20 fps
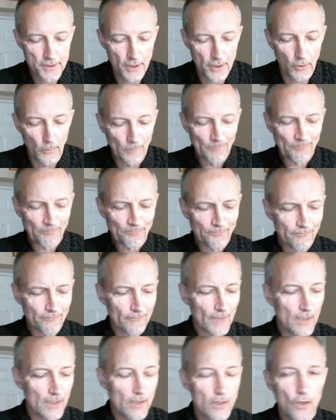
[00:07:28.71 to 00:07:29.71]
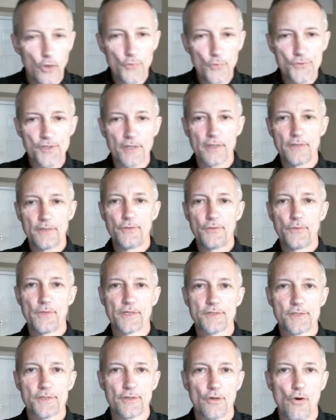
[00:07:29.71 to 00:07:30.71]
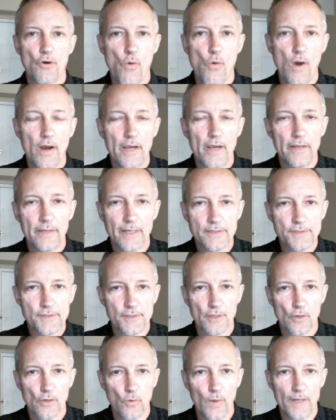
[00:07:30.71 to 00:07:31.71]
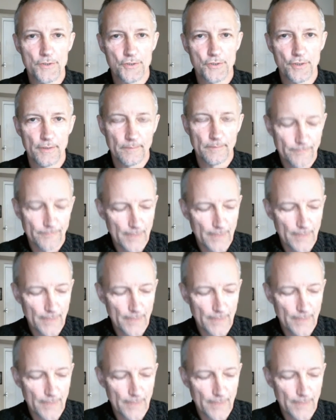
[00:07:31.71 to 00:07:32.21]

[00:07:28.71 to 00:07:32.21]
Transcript: So, who's going to do this to Hawaii? That's the question.